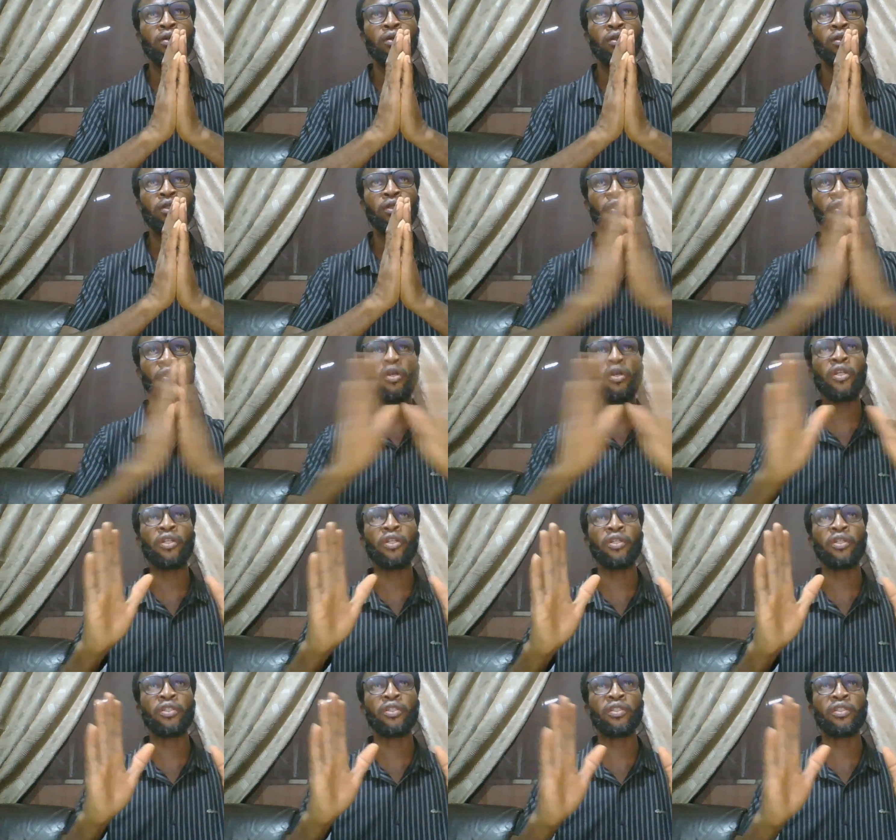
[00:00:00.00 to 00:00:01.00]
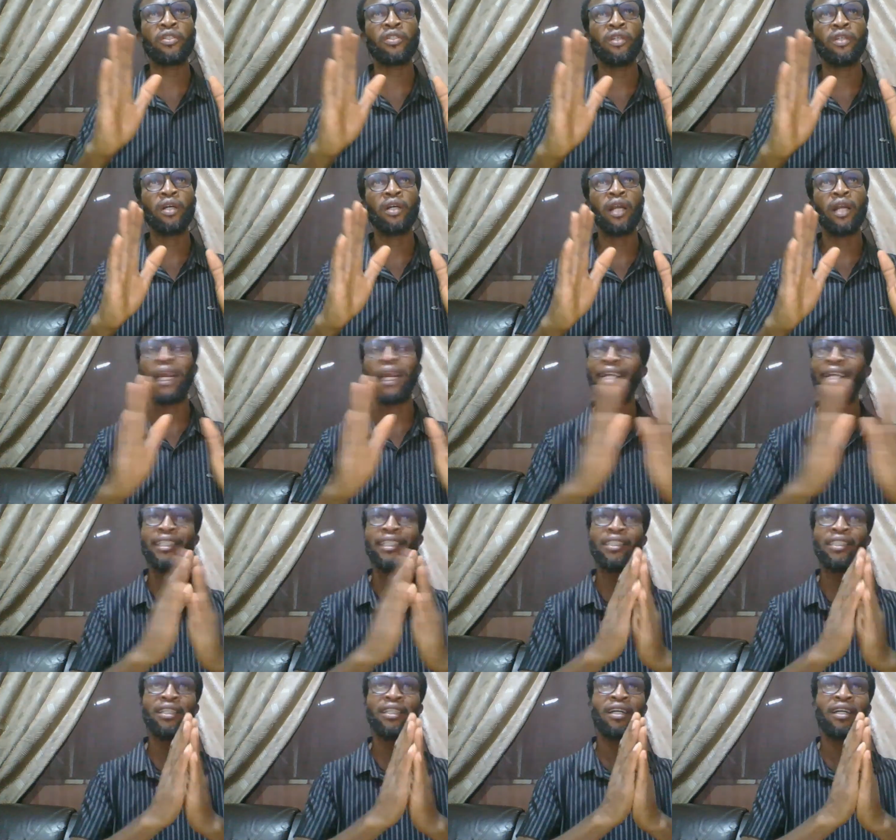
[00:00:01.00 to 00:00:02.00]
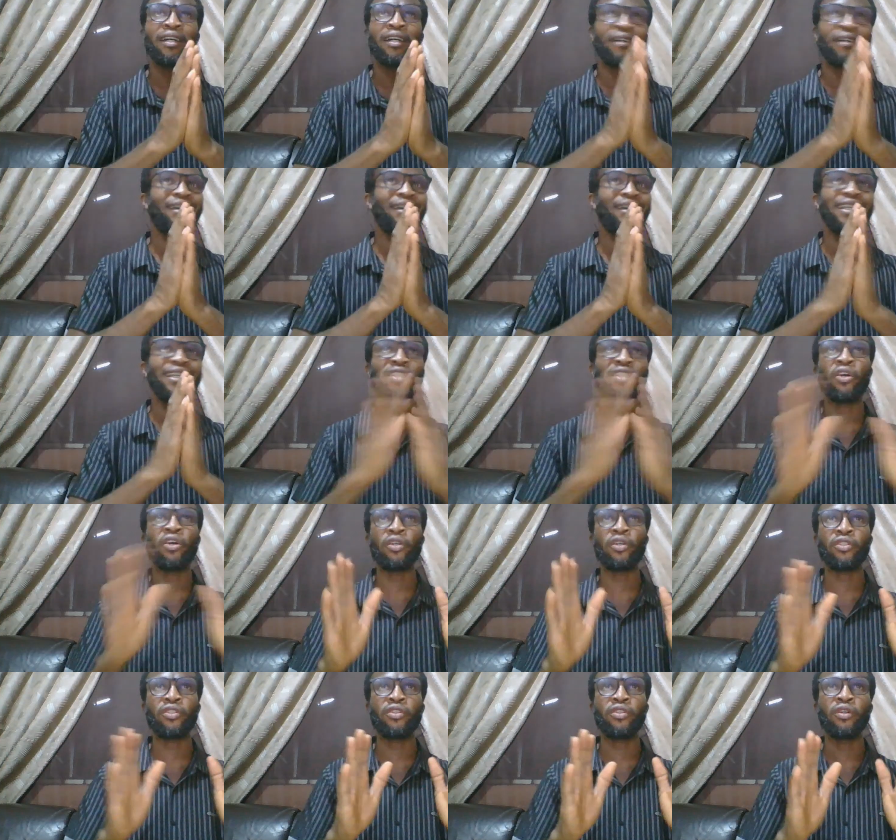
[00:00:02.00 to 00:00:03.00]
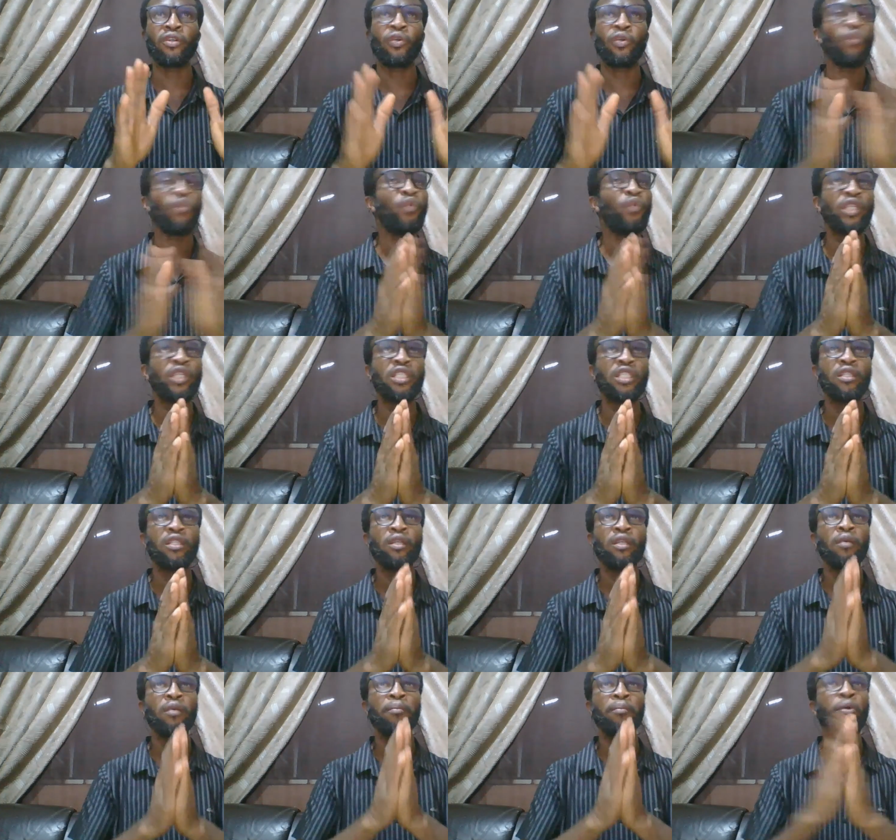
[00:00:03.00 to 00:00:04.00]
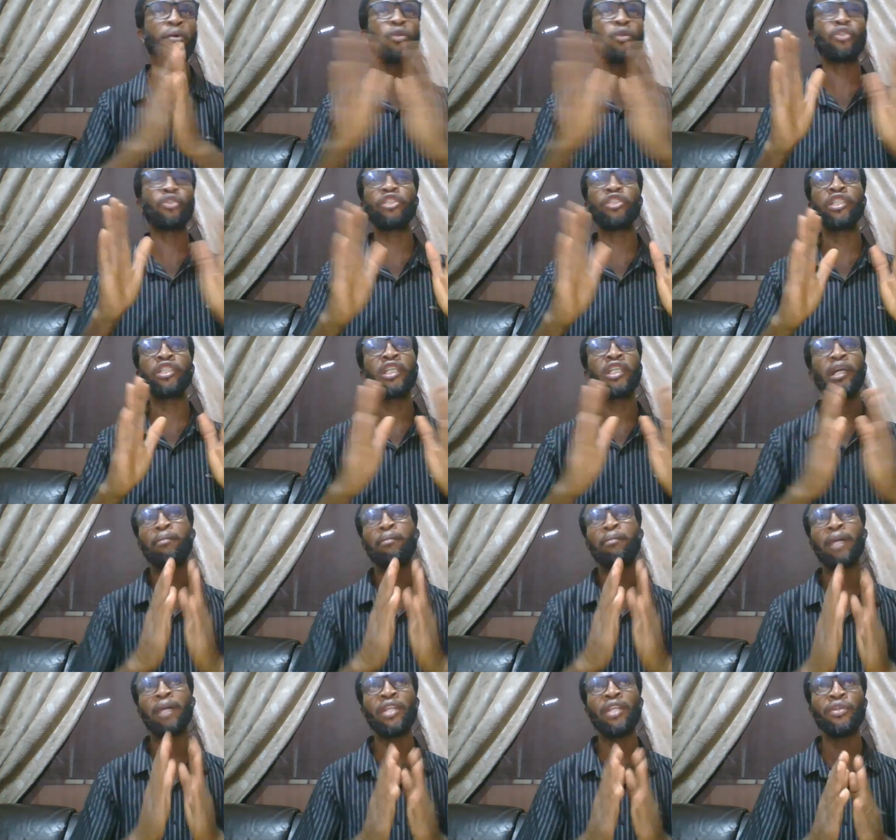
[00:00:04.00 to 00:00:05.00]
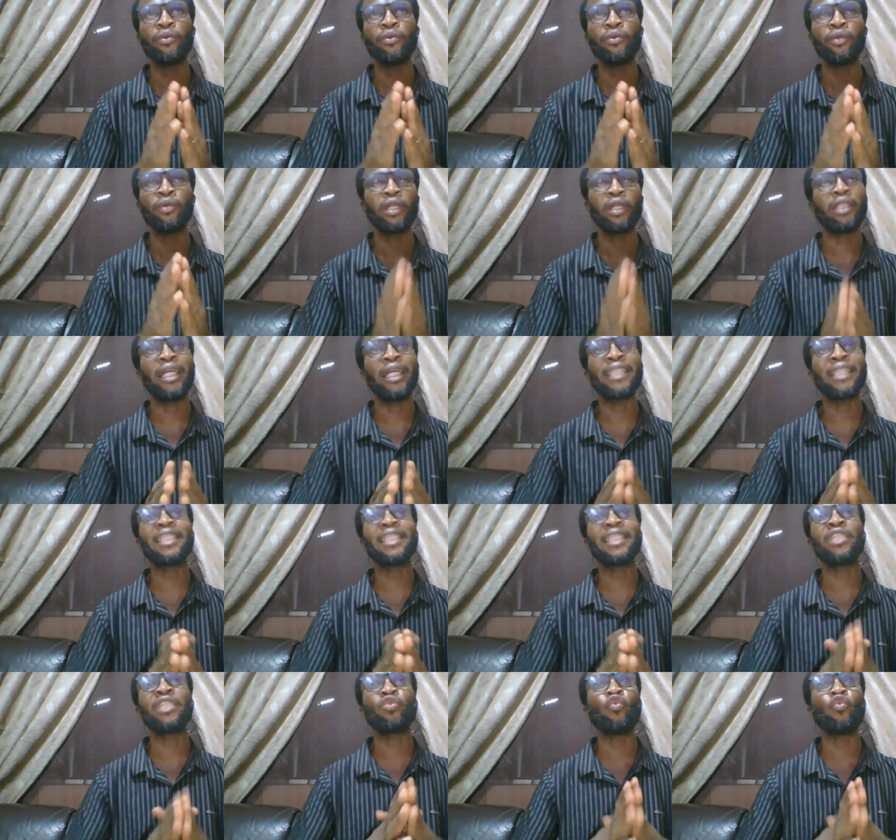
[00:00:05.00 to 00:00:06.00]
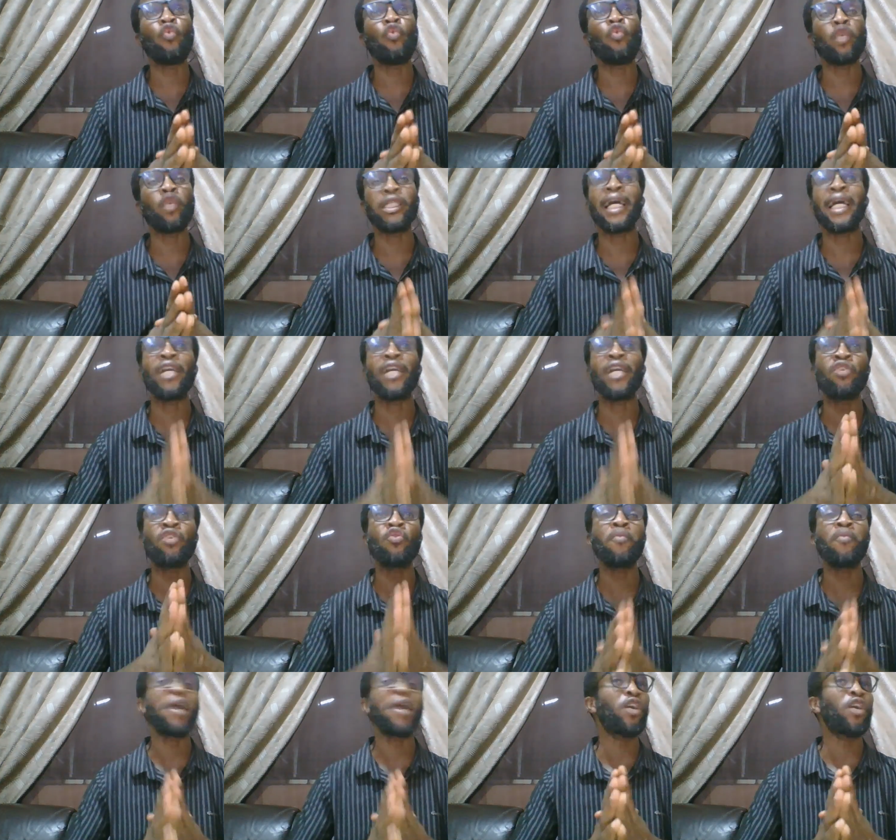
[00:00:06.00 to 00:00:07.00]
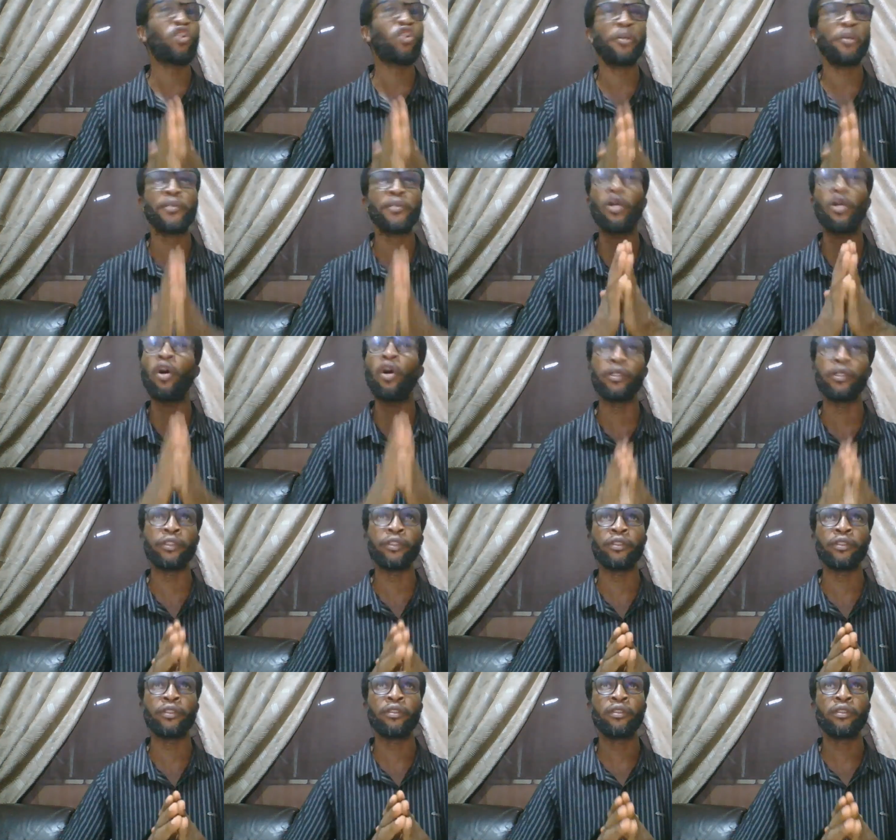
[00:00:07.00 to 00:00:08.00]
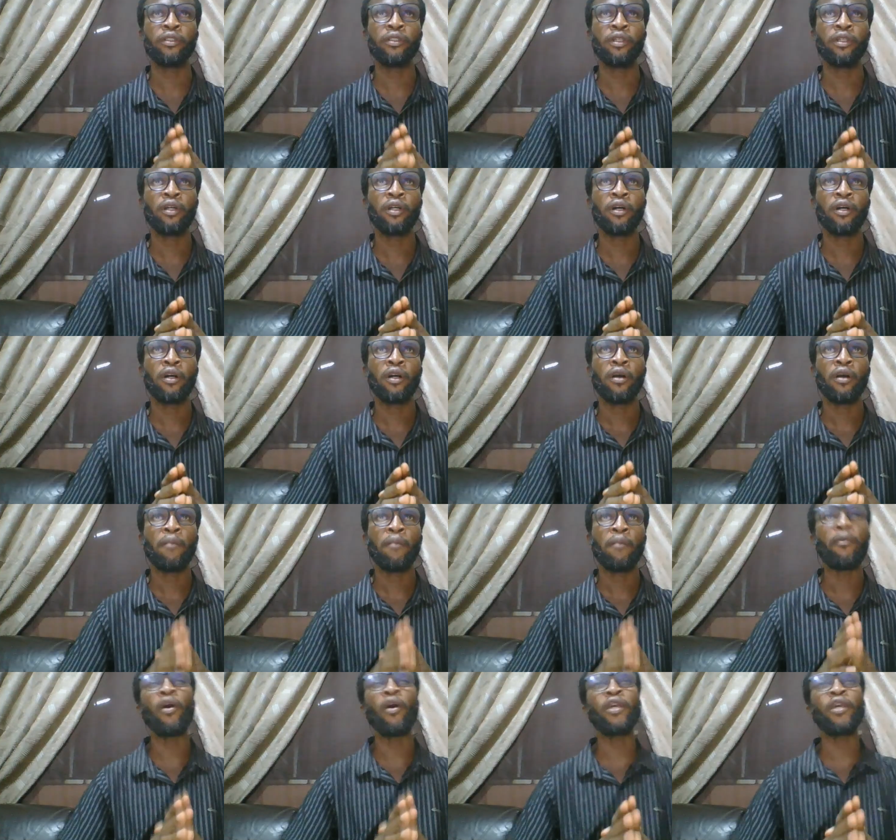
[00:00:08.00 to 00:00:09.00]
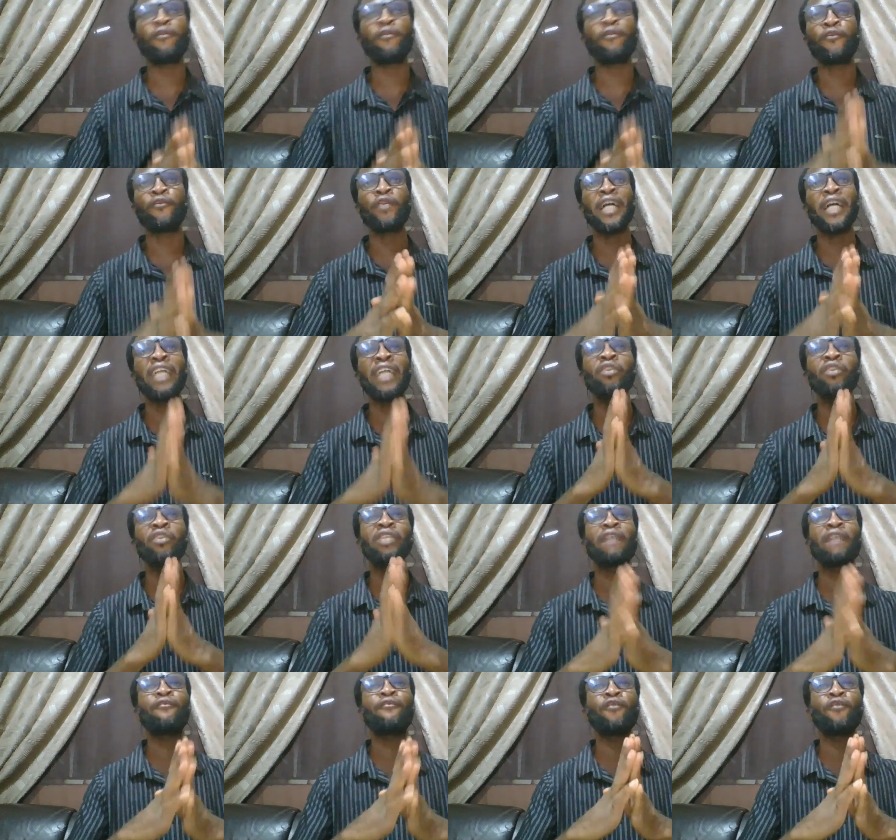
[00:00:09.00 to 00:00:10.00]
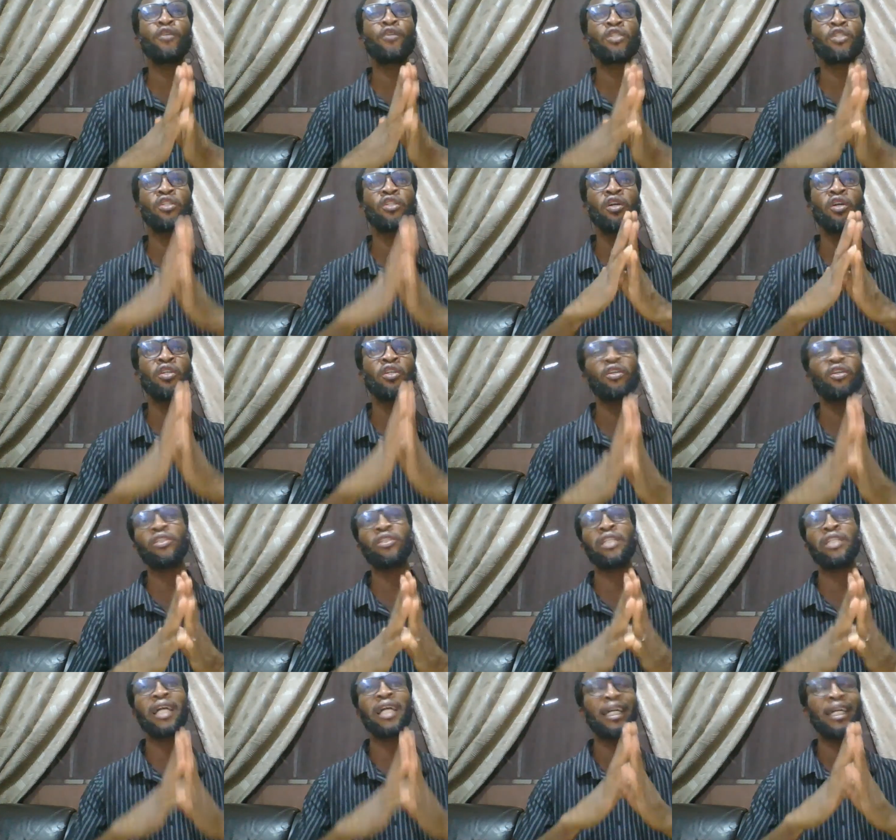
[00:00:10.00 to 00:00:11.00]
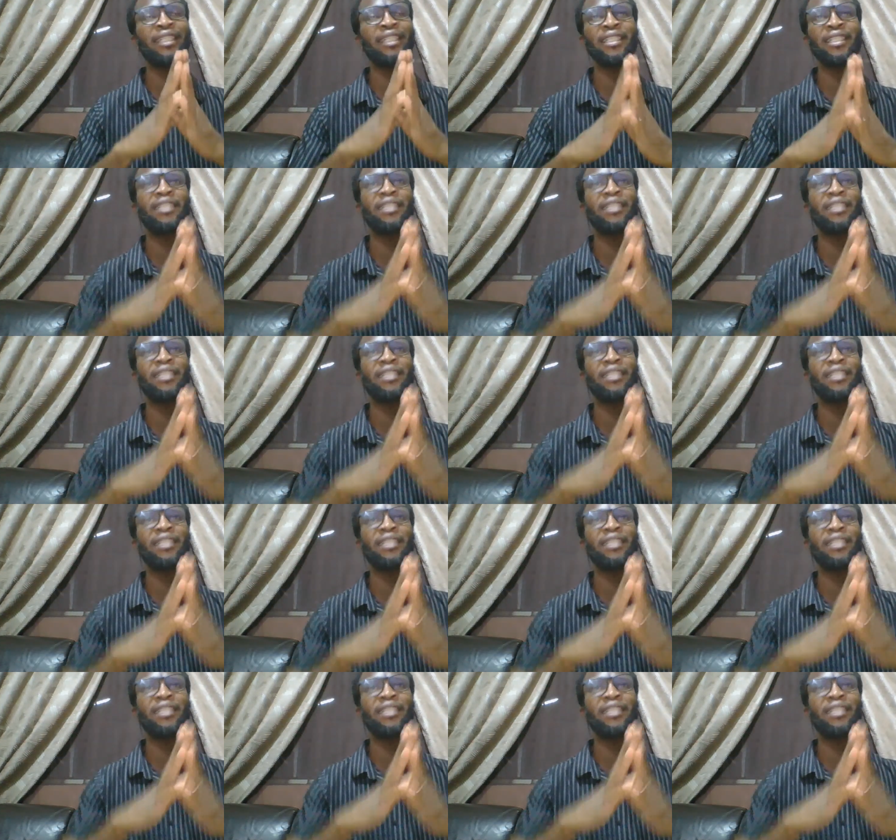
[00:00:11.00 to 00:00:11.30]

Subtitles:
sawdust and rice husk with poultry manure. That is what I grow my crops on. But if you cannot afford sawdust and